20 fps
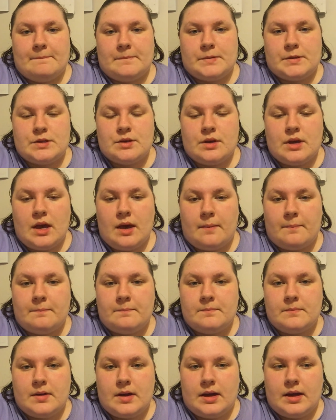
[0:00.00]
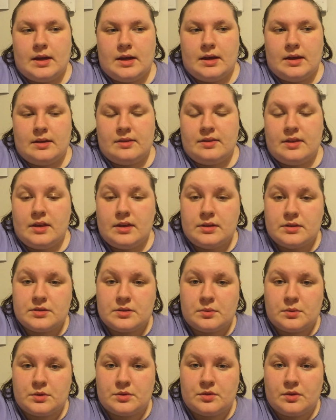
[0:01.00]
So yeah, thank you
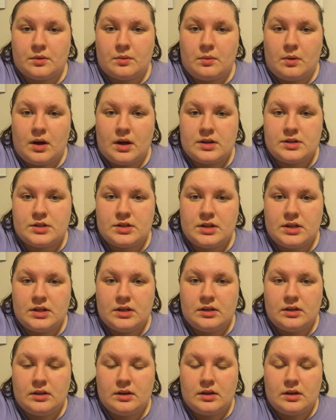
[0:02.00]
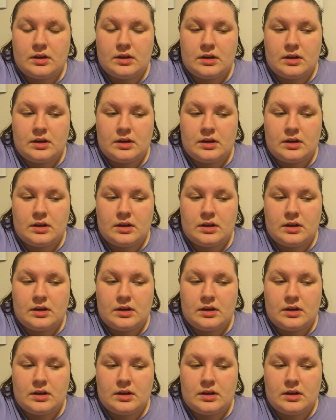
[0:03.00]
so much for watching.